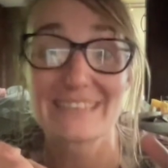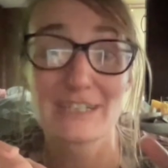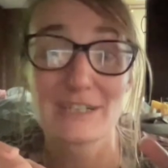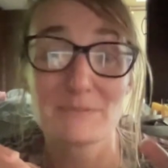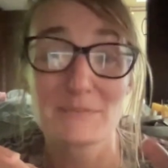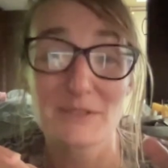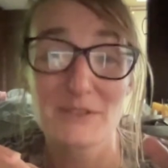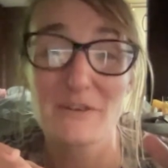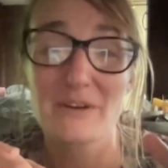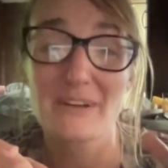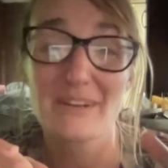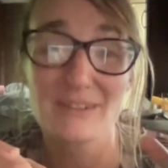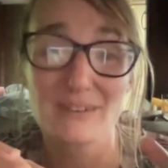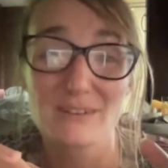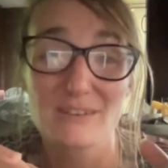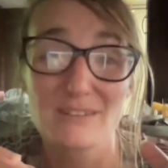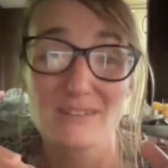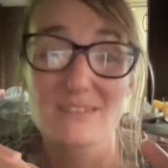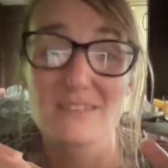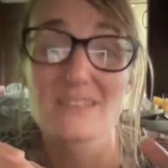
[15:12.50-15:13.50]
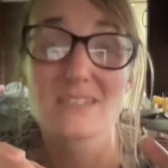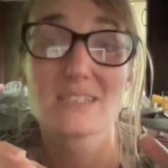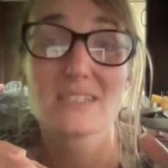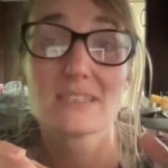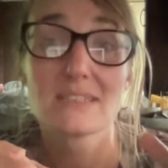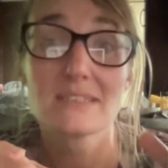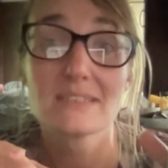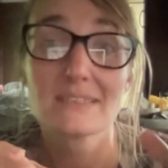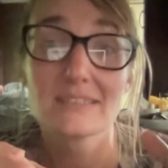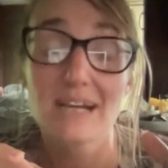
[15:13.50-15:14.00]
I'm sorry I cursed.
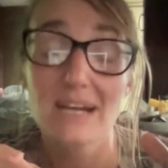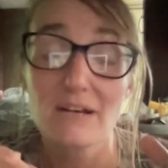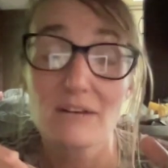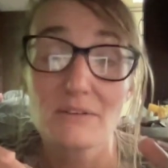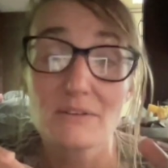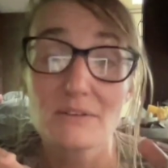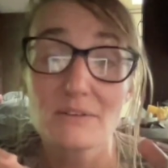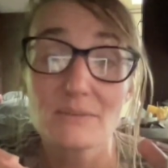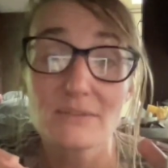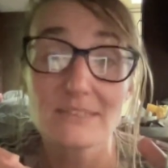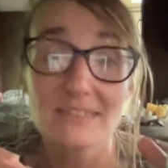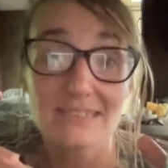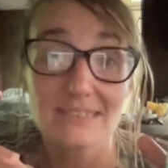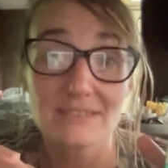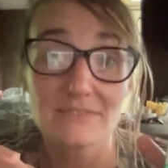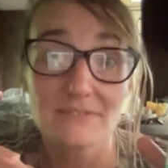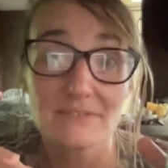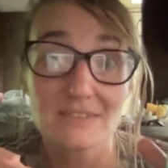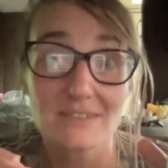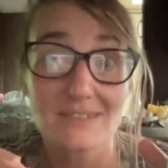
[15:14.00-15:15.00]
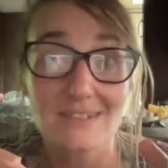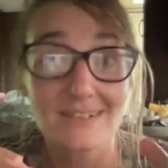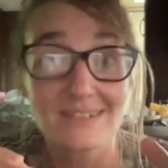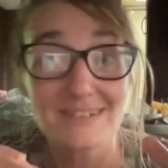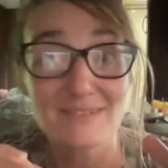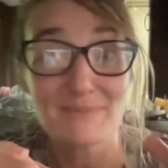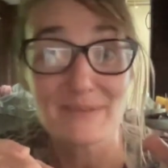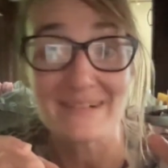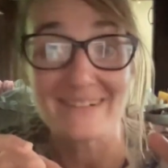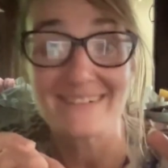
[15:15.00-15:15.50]
I don't know what the F you're
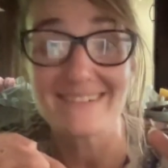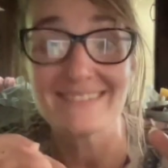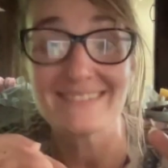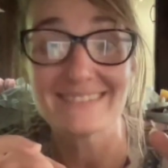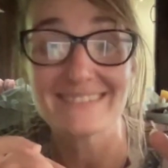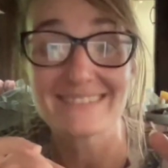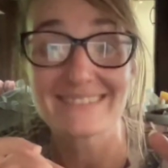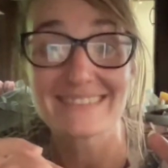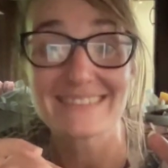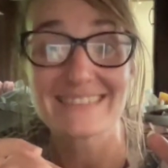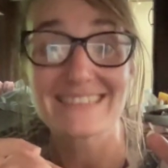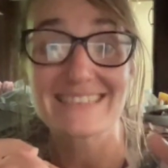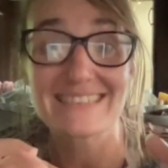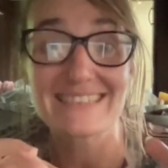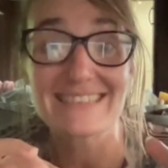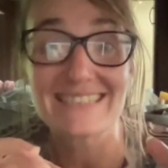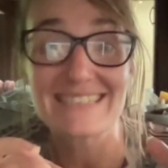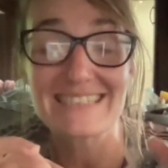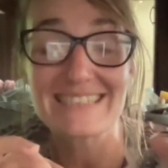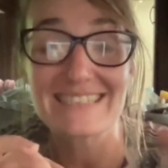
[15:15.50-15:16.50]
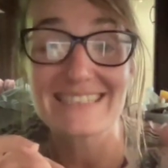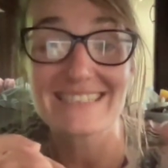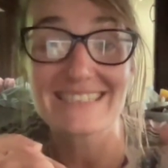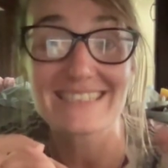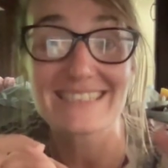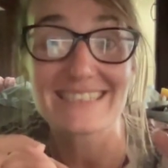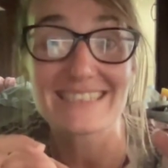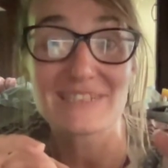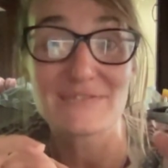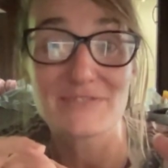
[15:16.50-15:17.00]
talking about, because light
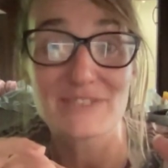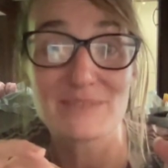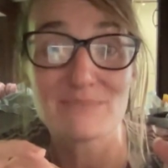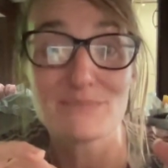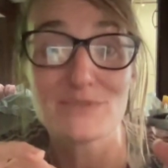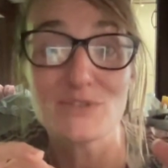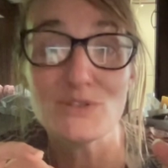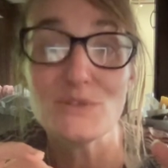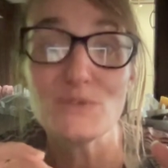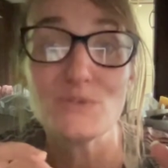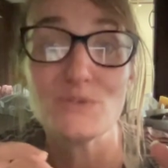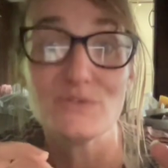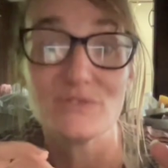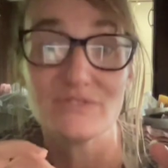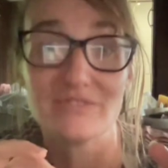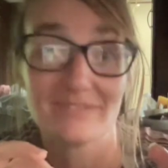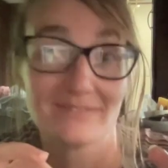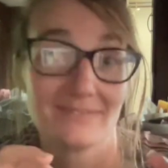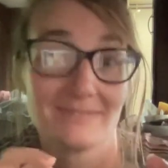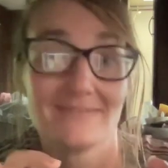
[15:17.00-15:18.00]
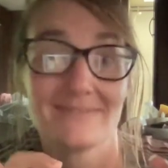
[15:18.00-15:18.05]
doesn't effing move.